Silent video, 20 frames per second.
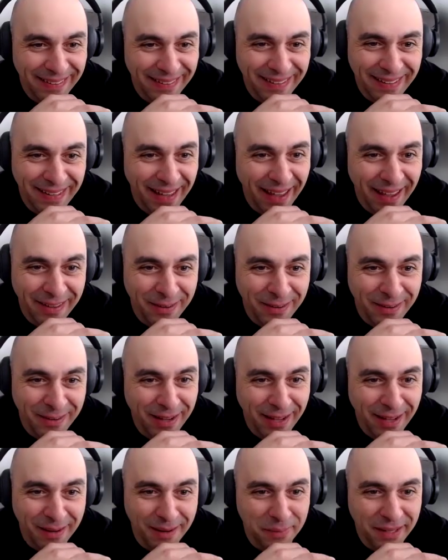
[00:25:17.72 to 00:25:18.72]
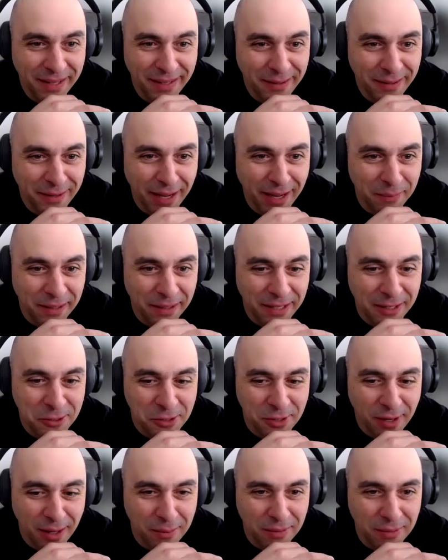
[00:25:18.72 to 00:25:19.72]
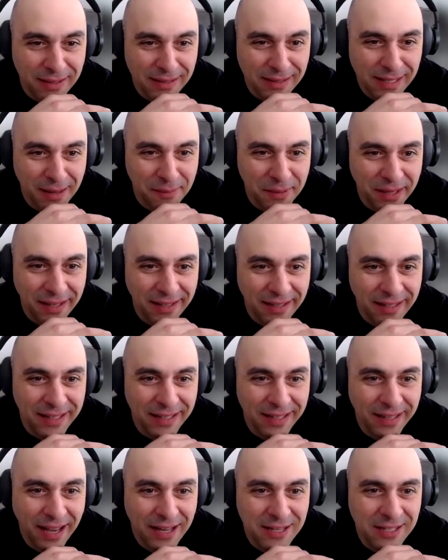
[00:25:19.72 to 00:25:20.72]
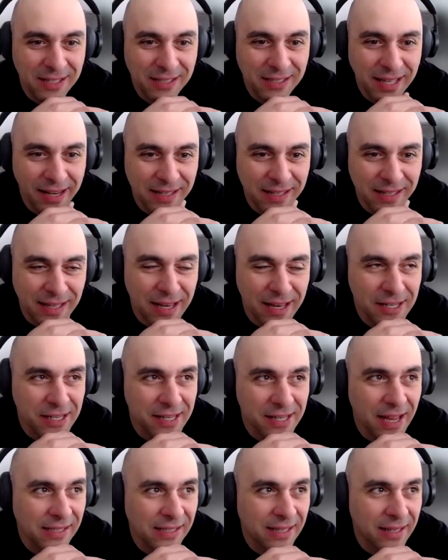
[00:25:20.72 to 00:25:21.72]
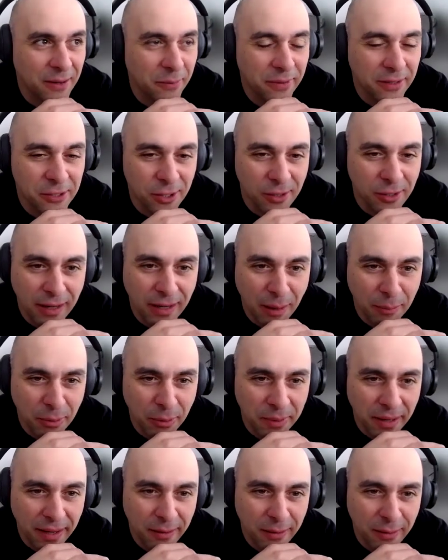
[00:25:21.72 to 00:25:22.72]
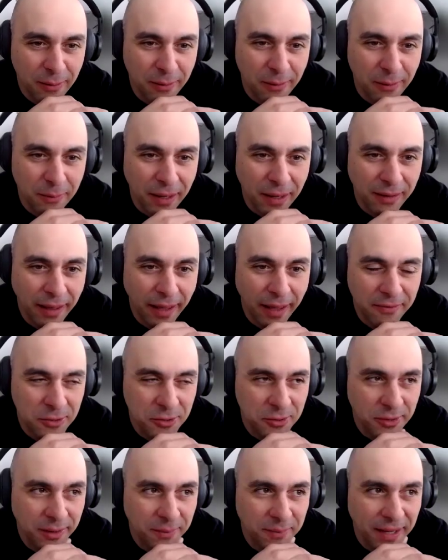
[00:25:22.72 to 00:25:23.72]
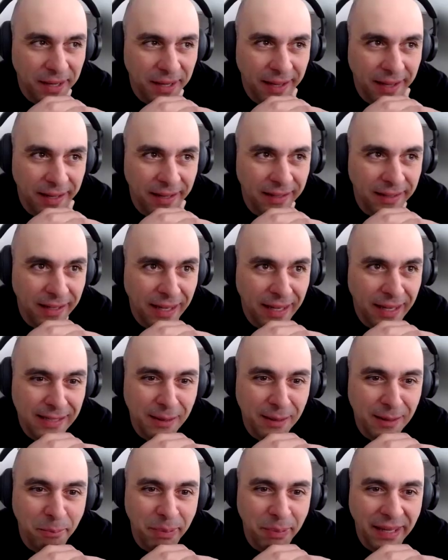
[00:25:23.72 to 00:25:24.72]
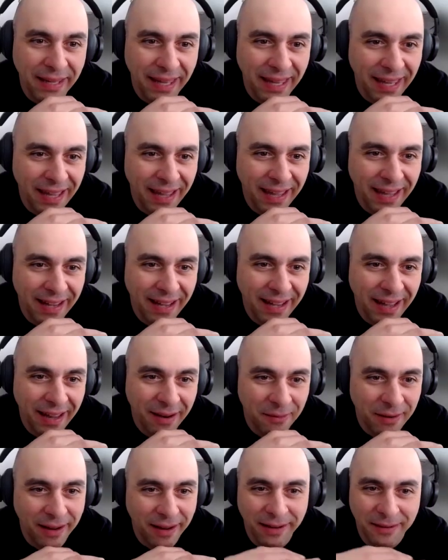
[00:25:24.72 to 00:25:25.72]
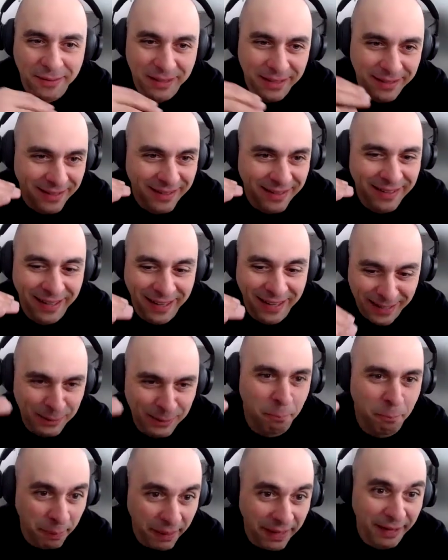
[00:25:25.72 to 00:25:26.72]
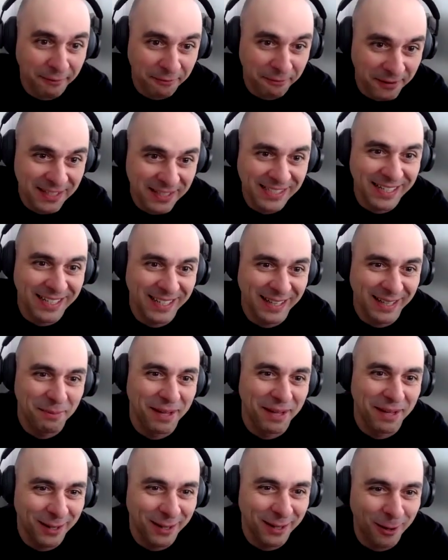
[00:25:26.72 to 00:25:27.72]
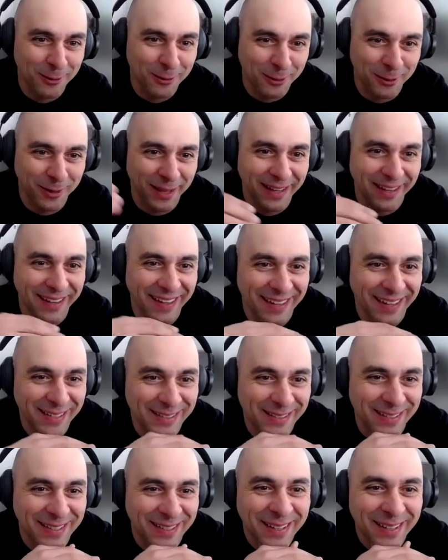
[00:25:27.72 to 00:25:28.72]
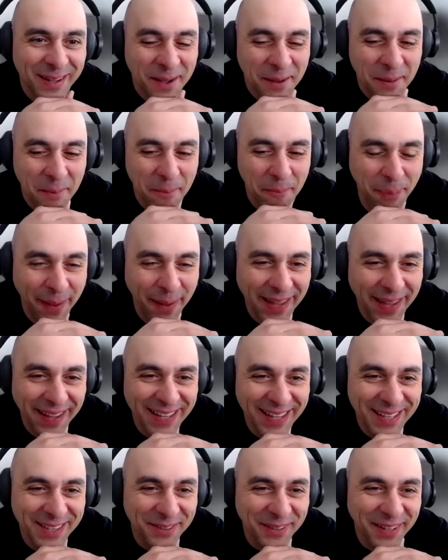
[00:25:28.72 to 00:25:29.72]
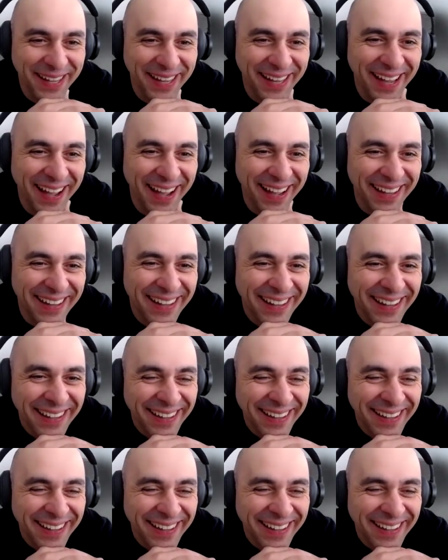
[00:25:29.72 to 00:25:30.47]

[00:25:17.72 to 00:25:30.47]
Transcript: Yeah, you're gonna be in trouble because I mean, I just had a session yesterday with John Capobianco on my live stream, and he's a big AI guy, right? He's big physically, but he also like he's big into AI.